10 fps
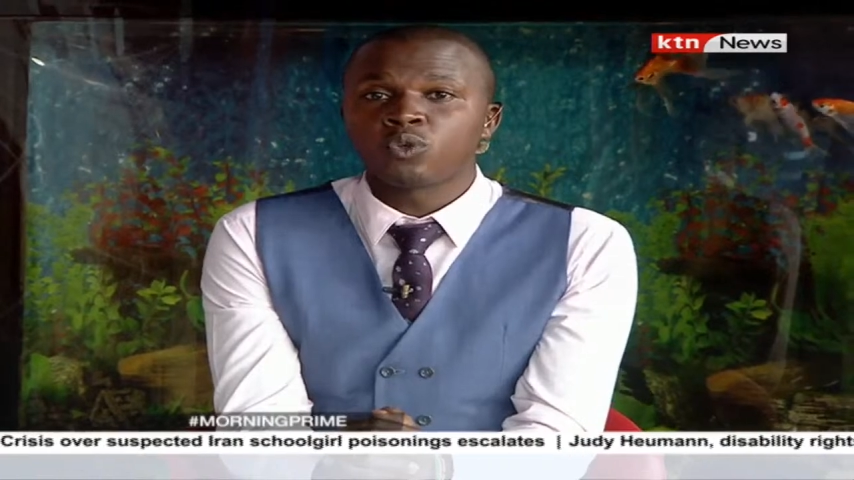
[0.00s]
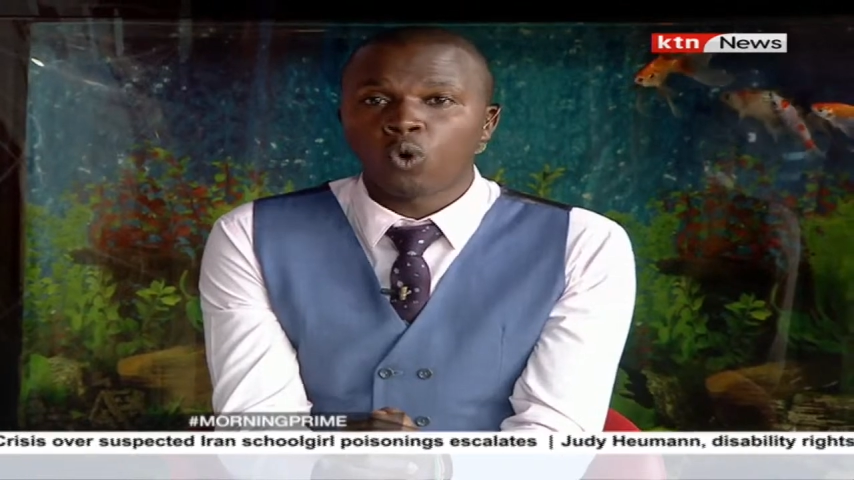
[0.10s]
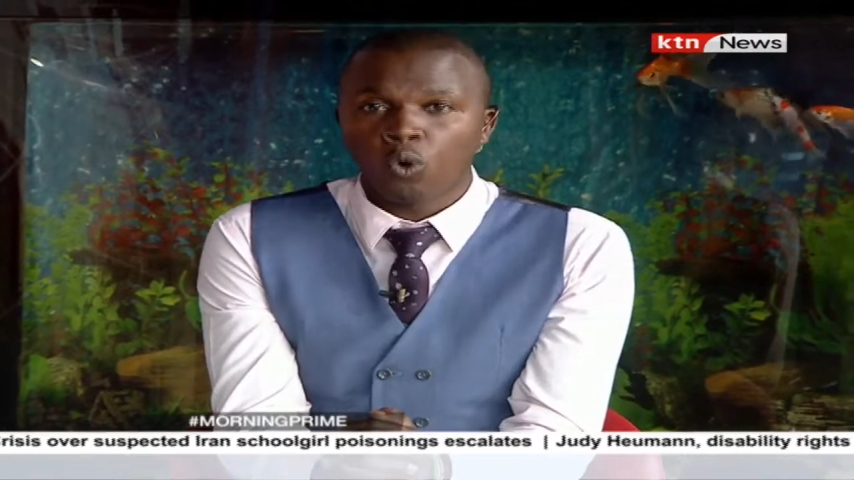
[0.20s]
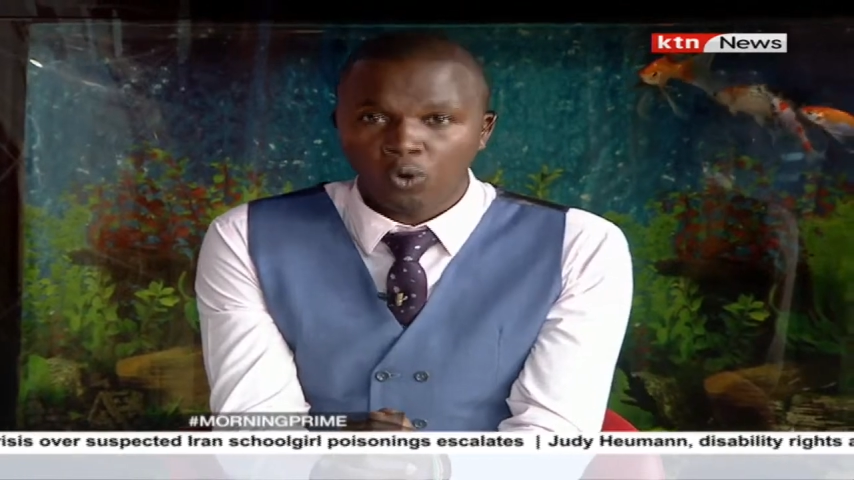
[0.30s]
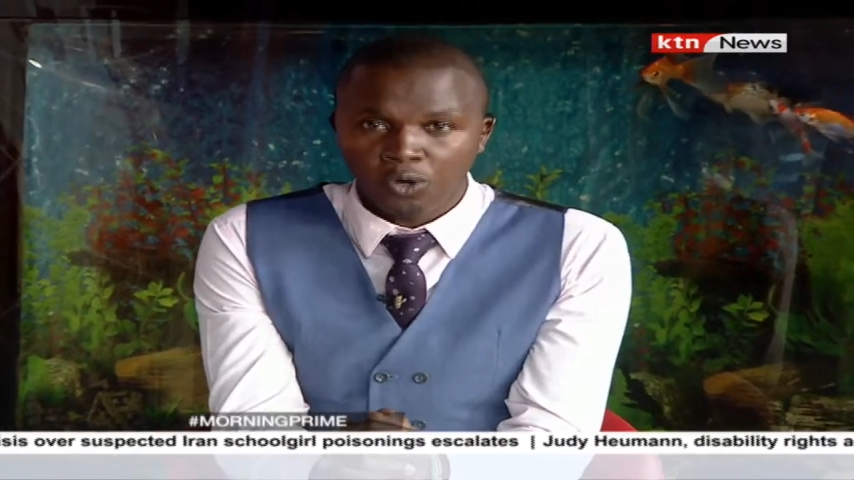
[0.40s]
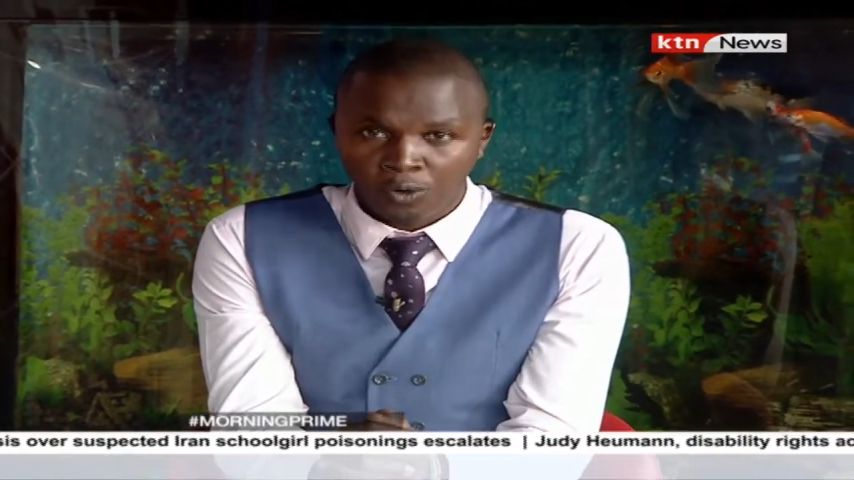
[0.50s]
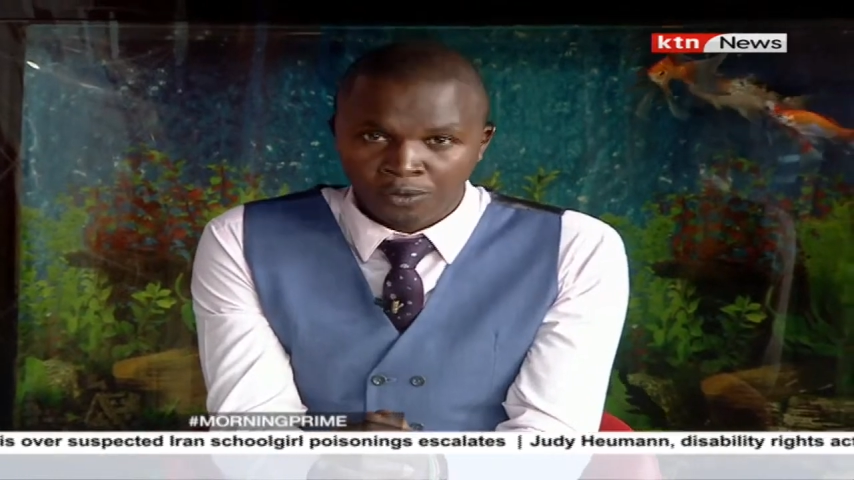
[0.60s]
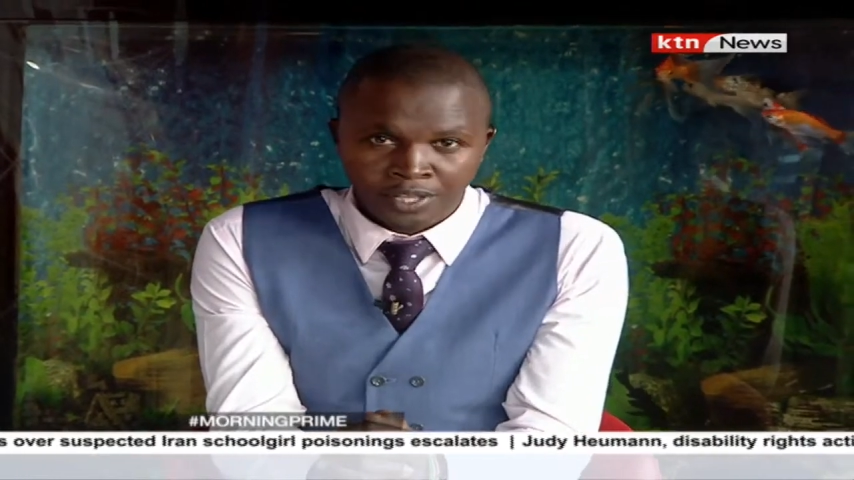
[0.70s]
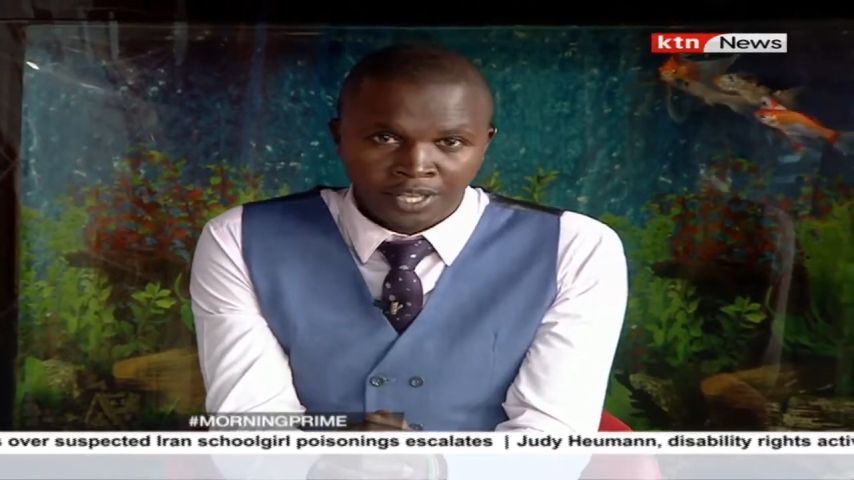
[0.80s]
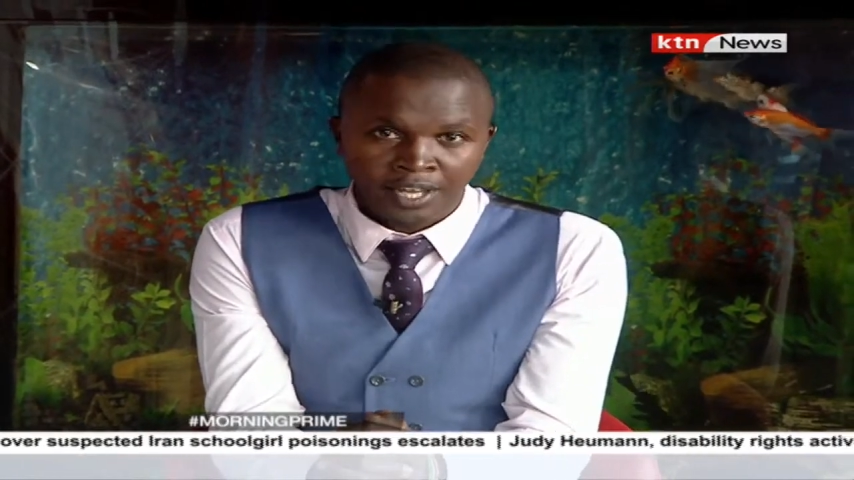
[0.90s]
to hold
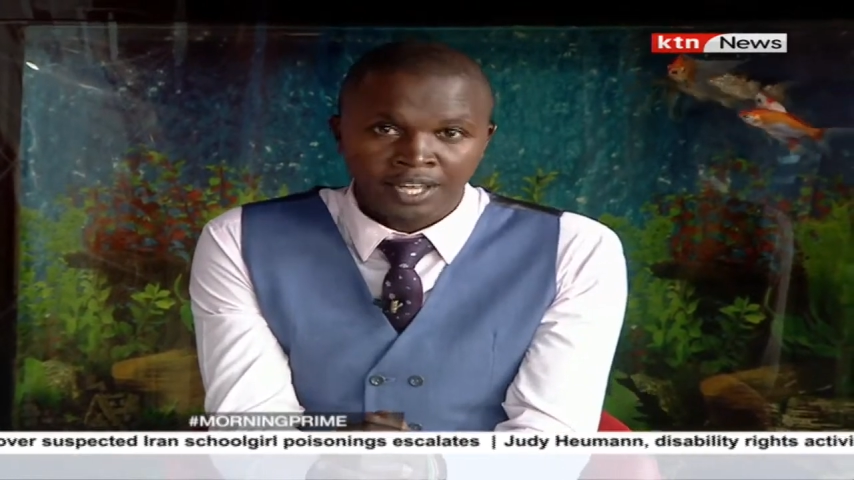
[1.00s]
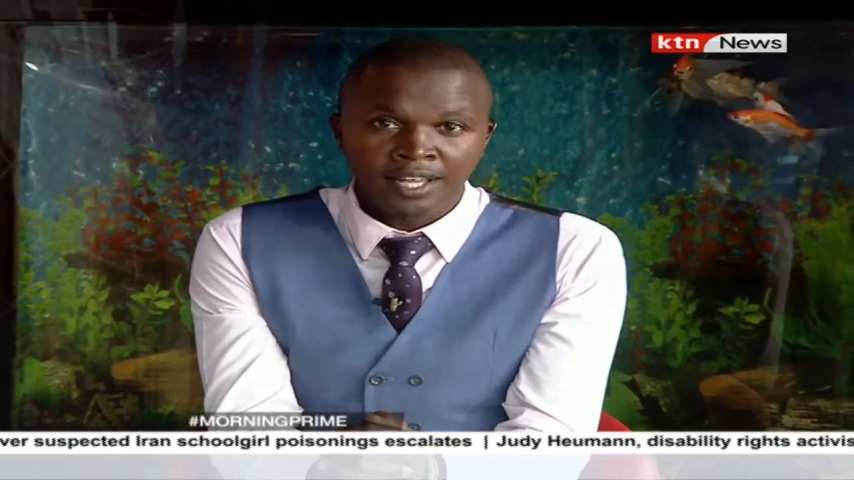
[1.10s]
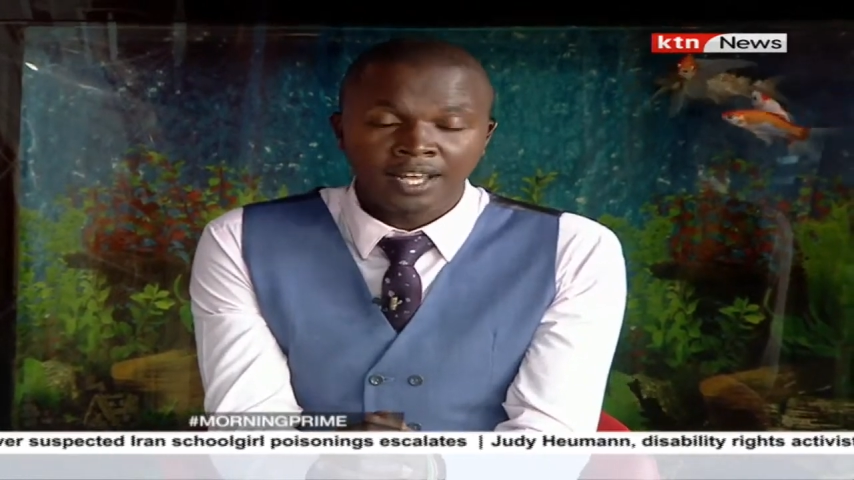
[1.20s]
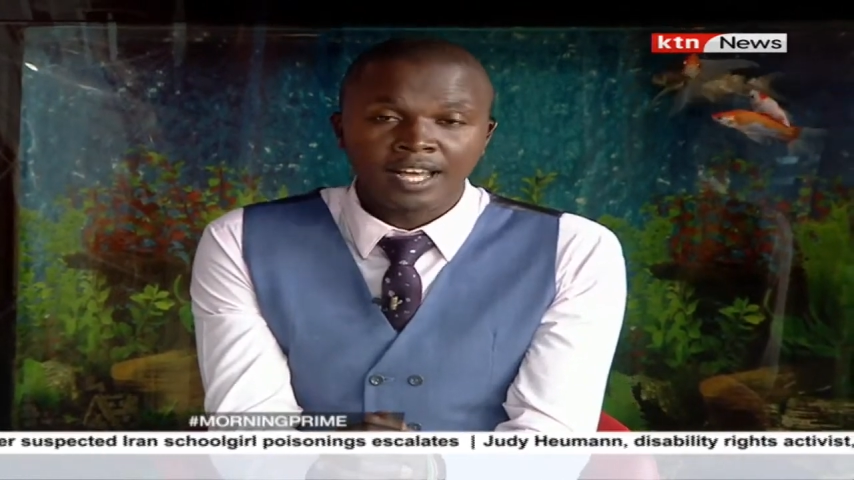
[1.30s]
on there